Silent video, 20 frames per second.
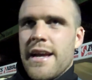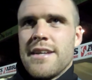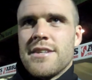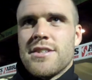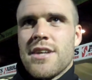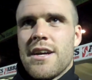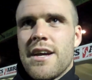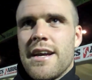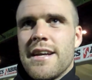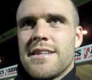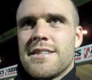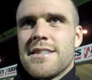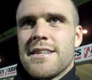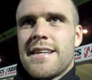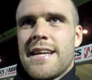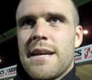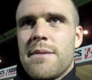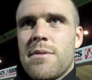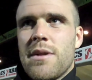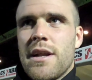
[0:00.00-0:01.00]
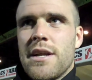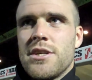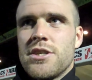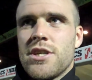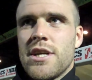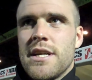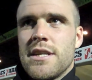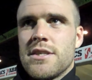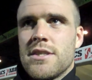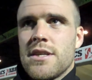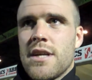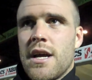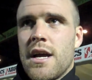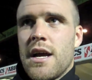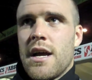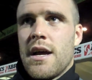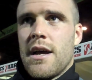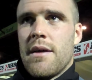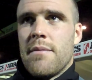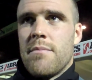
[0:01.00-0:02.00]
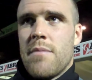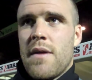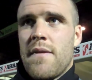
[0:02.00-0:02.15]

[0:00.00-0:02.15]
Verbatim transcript: is uh, is to keep clean sheets, um,